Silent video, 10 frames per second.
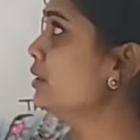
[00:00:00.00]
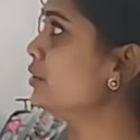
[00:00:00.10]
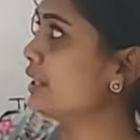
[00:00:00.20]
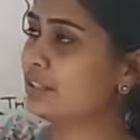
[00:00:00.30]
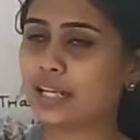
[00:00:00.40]

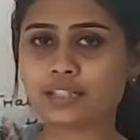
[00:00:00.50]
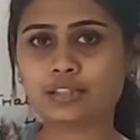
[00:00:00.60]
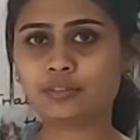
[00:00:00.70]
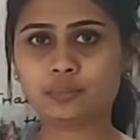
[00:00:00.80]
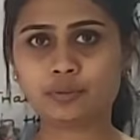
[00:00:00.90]
So extraction
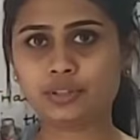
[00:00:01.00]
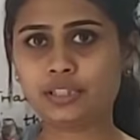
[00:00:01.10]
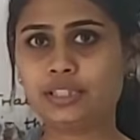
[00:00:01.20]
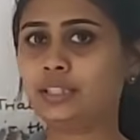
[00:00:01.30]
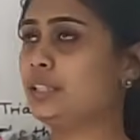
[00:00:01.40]
of the
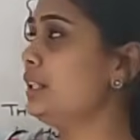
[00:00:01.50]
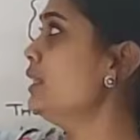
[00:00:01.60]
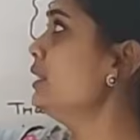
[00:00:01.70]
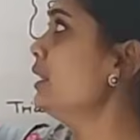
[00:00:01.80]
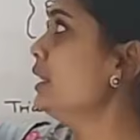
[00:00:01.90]
posterior
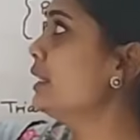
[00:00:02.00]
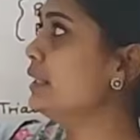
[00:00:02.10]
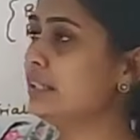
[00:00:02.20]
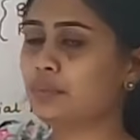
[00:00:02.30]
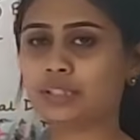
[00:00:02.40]
teeth,
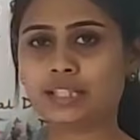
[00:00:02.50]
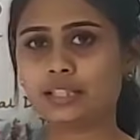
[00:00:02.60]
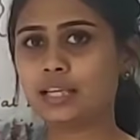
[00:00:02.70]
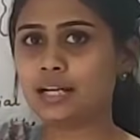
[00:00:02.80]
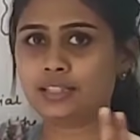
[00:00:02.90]
then we'll
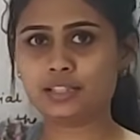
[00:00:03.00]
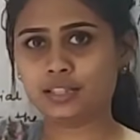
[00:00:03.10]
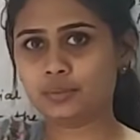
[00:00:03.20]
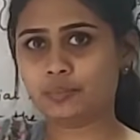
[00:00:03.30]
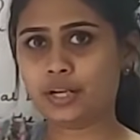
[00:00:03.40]
take the
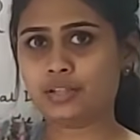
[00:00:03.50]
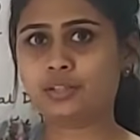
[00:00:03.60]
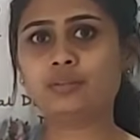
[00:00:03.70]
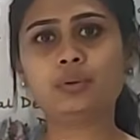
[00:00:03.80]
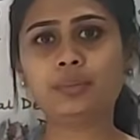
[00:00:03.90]
alginate
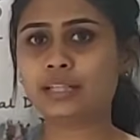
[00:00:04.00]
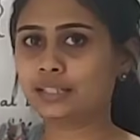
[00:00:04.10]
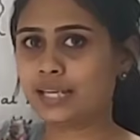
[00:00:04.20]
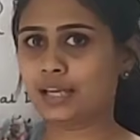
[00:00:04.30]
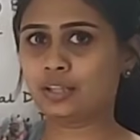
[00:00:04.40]
impression, we make a
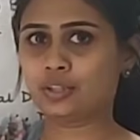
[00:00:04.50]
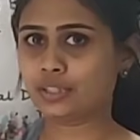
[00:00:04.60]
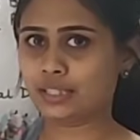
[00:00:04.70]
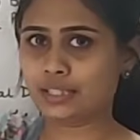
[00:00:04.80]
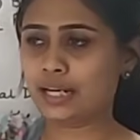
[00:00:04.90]

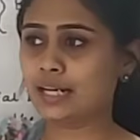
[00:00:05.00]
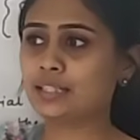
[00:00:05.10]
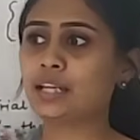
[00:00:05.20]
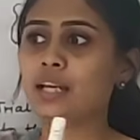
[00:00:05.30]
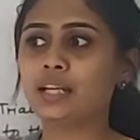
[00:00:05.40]
diagnostic
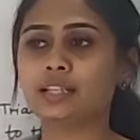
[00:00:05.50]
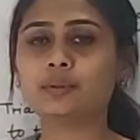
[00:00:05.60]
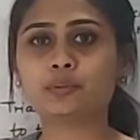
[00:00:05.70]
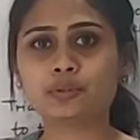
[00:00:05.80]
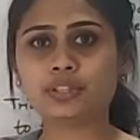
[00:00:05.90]
cast. In
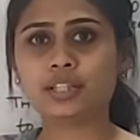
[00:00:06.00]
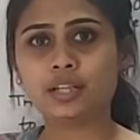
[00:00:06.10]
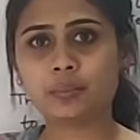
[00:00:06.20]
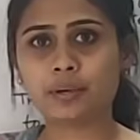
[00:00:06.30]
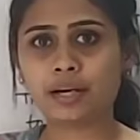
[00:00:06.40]
the
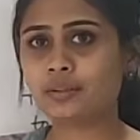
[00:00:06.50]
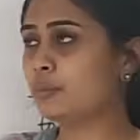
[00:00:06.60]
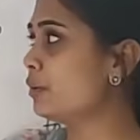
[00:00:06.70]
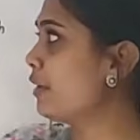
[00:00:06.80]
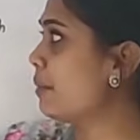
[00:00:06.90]
posterior part,
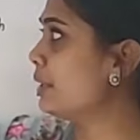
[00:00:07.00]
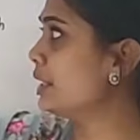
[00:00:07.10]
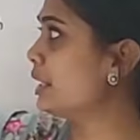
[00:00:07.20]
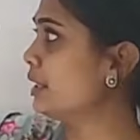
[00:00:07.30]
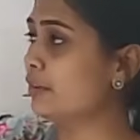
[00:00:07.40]
we
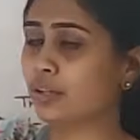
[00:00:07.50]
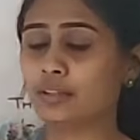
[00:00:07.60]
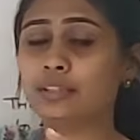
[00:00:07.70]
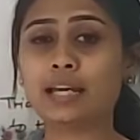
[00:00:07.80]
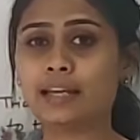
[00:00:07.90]
fabricate,
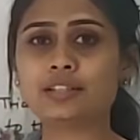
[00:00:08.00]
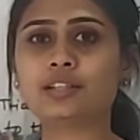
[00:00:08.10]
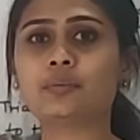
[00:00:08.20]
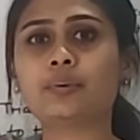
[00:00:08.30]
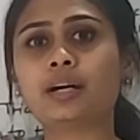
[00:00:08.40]
in the
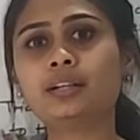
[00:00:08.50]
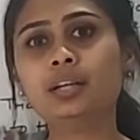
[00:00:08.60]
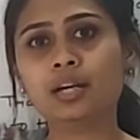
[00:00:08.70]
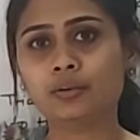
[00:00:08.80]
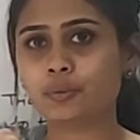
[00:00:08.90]
anterior part,
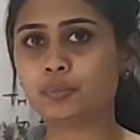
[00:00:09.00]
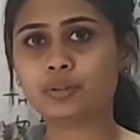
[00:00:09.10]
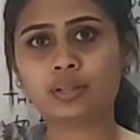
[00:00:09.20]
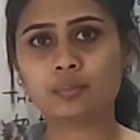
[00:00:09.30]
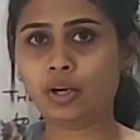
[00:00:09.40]
we
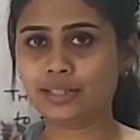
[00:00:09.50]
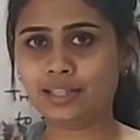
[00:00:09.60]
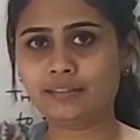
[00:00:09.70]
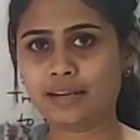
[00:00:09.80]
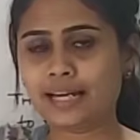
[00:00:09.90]
put a
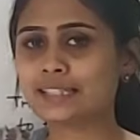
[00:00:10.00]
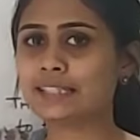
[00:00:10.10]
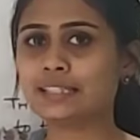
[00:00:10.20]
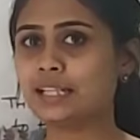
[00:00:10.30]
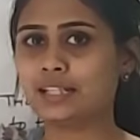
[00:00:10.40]
modeling wax
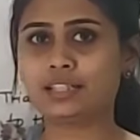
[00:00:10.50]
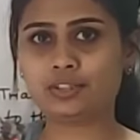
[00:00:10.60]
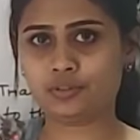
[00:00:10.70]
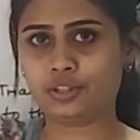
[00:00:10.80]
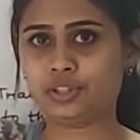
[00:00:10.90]
in the
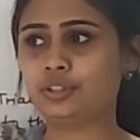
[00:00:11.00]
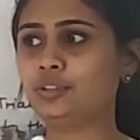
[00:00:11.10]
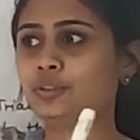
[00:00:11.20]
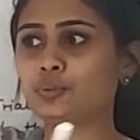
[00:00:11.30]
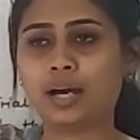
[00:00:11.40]
dentate
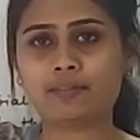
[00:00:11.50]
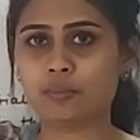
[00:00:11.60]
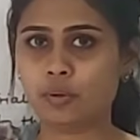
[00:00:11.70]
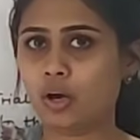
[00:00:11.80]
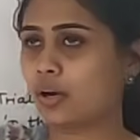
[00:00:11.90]
region to have a
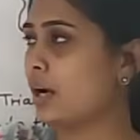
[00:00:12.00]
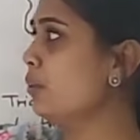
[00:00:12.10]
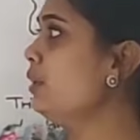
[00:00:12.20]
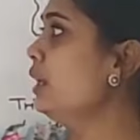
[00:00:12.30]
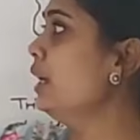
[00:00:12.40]
block
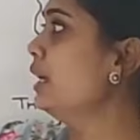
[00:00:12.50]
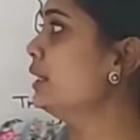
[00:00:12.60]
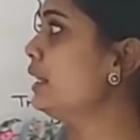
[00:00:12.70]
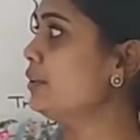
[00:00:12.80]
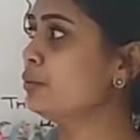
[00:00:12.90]
out.
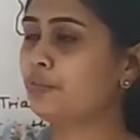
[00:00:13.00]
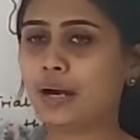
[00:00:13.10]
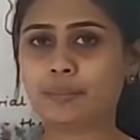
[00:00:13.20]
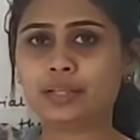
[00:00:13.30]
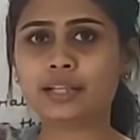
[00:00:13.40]
Then you
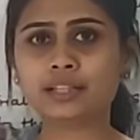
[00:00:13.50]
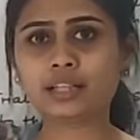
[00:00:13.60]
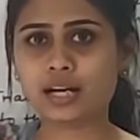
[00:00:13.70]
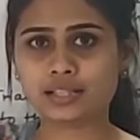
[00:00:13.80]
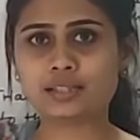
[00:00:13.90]
fabricate a
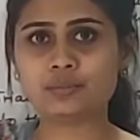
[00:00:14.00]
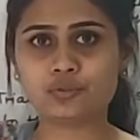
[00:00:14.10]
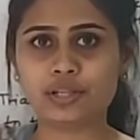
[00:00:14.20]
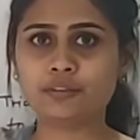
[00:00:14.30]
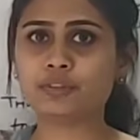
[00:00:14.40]
custom
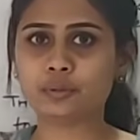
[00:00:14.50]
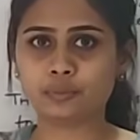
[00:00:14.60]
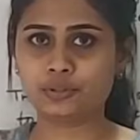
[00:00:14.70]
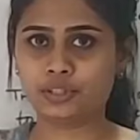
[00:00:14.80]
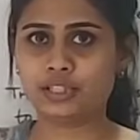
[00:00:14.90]
tray for the
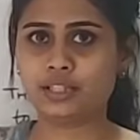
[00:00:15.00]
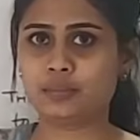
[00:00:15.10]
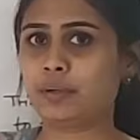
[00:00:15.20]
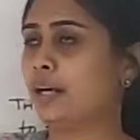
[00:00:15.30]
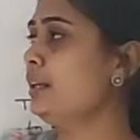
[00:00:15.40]
posterior
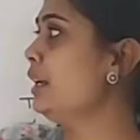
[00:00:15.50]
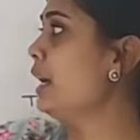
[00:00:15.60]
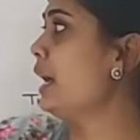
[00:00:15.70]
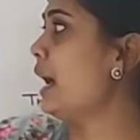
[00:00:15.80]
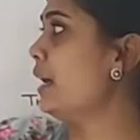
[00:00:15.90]
part
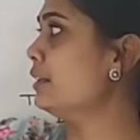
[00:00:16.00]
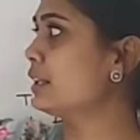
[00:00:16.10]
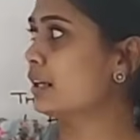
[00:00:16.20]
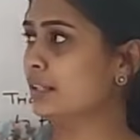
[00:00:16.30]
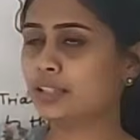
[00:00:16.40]
and
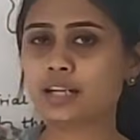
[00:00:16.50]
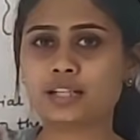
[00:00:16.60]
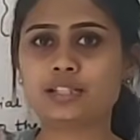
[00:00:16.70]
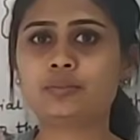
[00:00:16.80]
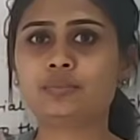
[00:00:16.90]
in the
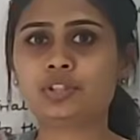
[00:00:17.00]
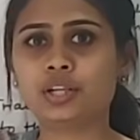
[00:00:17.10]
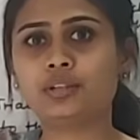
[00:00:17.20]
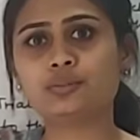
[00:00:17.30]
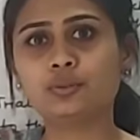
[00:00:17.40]
custom
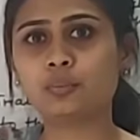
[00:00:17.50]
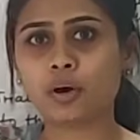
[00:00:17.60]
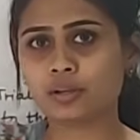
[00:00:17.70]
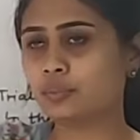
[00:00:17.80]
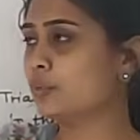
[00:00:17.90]
tray, you do
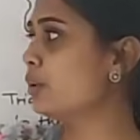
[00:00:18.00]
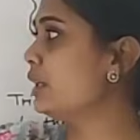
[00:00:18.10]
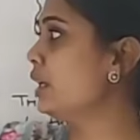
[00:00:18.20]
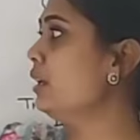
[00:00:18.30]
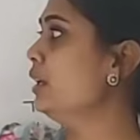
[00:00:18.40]
border
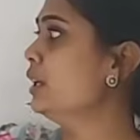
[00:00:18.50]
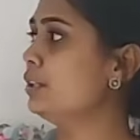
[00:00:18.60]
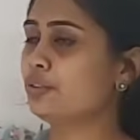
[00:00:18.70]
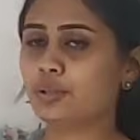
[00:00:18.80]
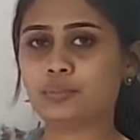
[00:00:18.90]
molding,
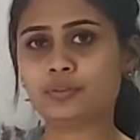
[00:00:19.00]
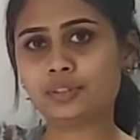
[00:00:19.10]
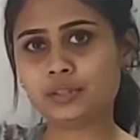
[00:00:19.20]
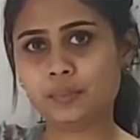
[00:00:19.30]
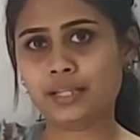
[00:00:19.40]
you remove
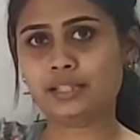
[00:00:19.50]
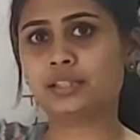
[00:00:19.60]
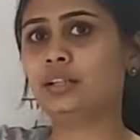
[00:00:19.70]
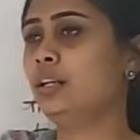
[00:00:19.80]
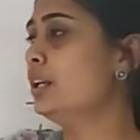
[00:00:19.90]
the
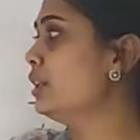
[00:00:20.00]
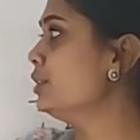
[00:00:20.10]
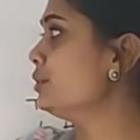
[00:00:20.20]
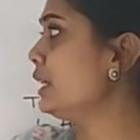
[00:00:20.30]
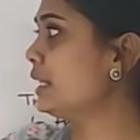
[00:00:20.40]
spacer,
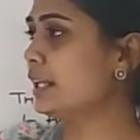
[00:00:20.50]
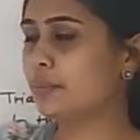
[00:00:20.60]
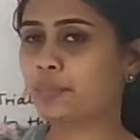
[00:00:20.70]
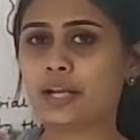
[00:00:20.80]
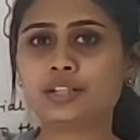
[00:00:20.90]
you take an
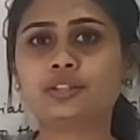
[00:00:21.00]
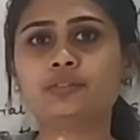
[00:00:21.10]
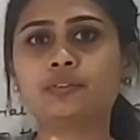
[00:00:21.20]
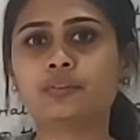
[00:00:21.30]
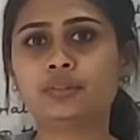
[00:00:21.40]

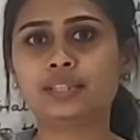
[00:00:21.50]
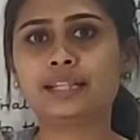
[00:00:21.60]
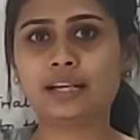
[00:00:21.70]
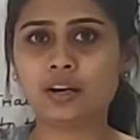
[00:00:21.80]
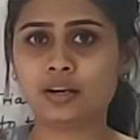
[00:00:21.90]
impression with
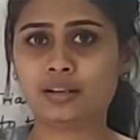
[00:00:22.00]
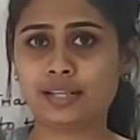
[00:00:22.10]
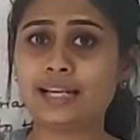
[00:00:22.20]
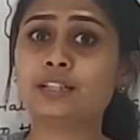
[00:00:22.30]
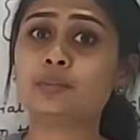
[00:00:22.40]
an
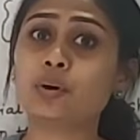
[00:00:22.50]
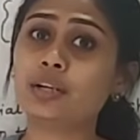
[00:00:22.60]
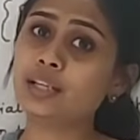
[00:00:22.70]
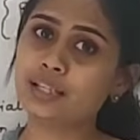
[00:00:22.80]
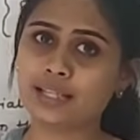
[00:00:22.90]
light
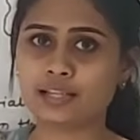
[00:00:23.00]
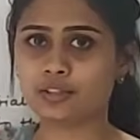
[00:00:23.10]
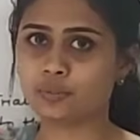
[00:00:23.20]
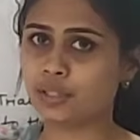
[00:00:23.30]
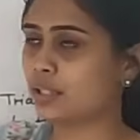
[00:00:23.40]
body
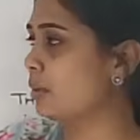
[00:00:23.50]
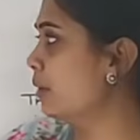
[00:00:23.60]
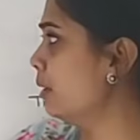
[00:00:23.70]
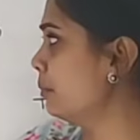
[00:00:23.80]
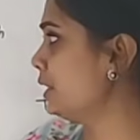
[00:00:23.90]
elastomeric
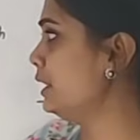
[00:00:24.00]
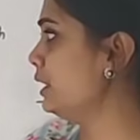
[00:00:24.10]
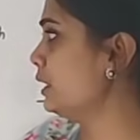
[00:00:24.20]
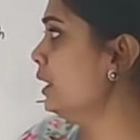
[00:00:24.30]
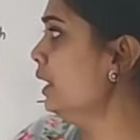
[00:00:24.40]

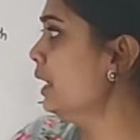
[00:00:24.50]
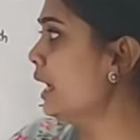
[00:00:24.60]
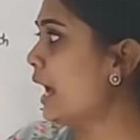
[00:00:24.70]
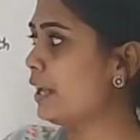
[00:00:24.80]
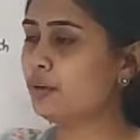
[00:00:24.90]
material
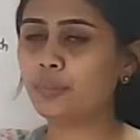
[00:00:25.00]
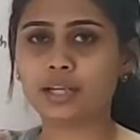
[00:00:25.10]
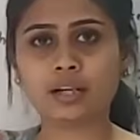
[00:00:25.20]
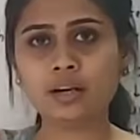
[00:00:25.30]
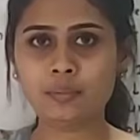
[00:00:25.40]
and you
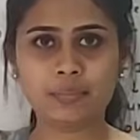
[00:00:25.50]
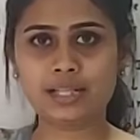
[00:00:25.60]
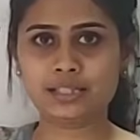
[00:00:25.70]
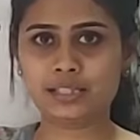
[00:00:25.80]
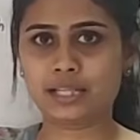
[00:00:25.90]
make a
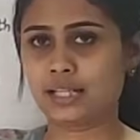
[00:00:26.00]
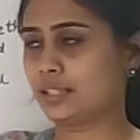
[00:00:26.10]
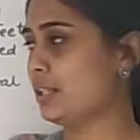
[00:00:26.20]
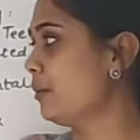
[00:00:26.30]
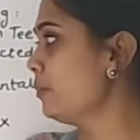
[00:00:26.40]
master
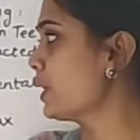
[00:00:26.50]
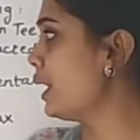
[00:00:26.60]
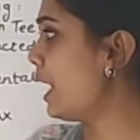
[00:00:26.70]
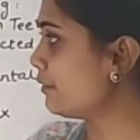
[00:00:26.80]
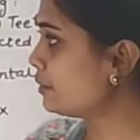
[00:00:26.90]
cast.
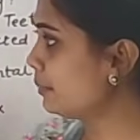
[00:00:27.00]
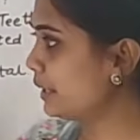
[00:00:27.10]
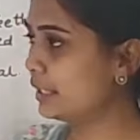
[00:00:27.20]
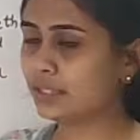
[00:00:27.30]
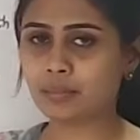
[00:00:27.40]
After
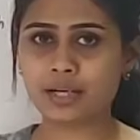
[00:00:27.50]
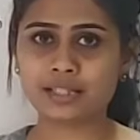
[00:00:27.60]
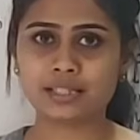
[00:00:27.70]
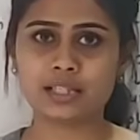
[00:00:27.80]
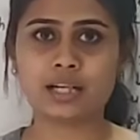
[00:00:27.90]
making the
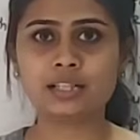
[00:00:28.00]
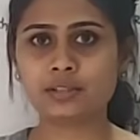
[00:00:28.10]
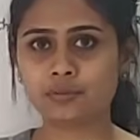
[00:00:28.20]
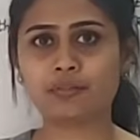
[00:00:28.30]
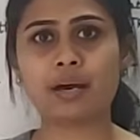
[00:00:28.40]
master
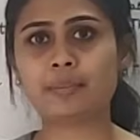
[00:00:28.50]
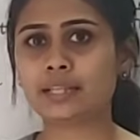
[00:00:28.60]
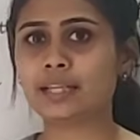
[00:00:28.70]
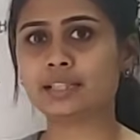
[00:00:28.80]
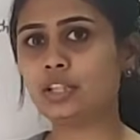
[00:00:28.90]
cast, we
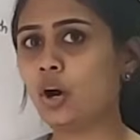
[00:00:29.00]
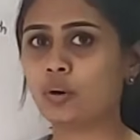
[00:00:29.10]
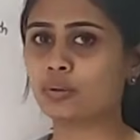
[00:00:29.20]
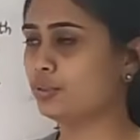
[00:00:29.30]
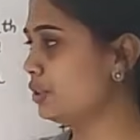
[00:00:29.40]
fabricate the
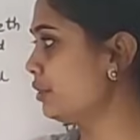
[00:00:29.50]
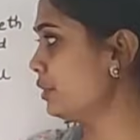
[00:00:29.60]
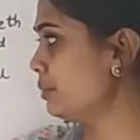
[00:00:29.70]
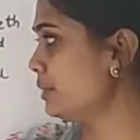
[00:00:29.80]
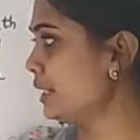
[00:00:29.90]
occlusal
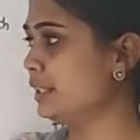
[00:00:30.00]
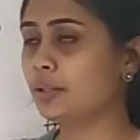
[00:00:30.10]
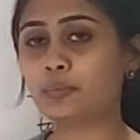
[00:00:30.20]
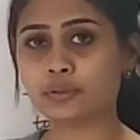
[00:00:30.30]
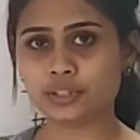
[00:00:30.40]
rims in
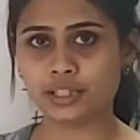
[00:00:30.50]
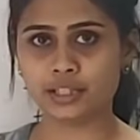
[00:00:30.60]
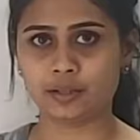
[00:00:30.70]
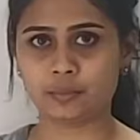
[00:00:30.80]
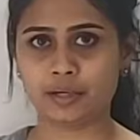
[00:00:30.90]
the
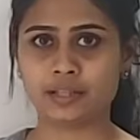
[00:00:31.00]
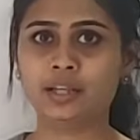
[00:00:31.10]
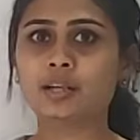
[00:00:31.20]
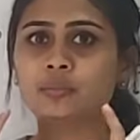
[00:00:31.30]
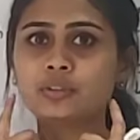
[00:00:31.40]
posterior part
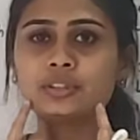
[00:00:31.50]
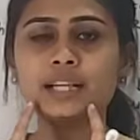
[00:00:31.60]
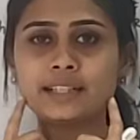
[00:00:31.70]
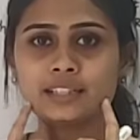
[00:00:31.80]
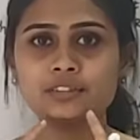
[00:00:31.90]
because
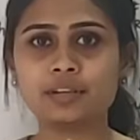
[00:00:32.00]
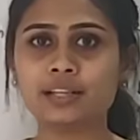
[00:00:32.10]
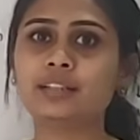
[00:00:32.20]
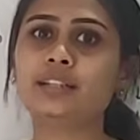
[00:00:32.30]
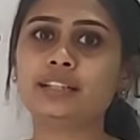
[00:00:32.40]
that is
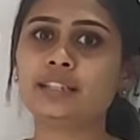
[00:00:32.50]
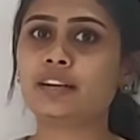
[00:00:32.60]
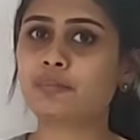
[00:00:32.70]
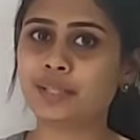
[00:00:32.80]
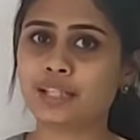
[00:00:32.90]
where the teeth
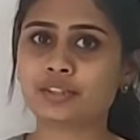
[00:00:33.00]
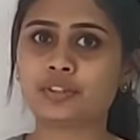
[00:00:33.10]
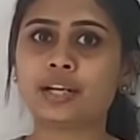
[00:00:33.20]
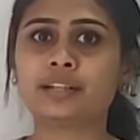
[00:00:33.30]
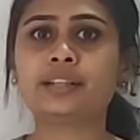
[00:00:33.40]
have been
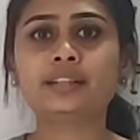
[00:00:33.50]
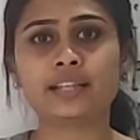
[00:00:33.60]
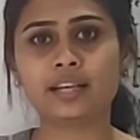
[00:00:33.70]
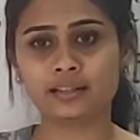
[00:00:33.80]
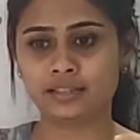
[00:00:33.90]
extracted
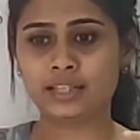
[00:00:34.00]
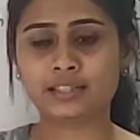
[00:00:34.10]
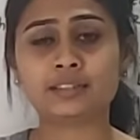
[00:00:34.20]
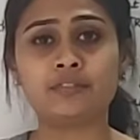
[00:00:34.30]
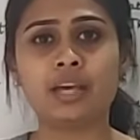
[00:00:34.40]

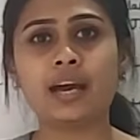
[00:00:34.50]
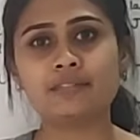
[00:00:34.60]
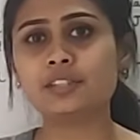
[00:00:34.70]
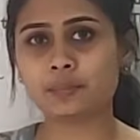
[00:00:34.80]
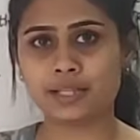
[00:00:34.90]
and we
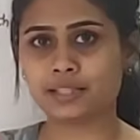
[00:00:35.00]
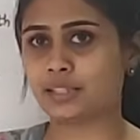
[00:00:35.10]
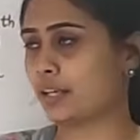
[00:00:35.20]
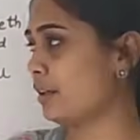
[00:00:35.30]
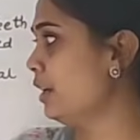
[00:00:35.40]
have the space
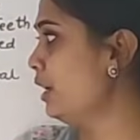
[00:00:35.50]
there.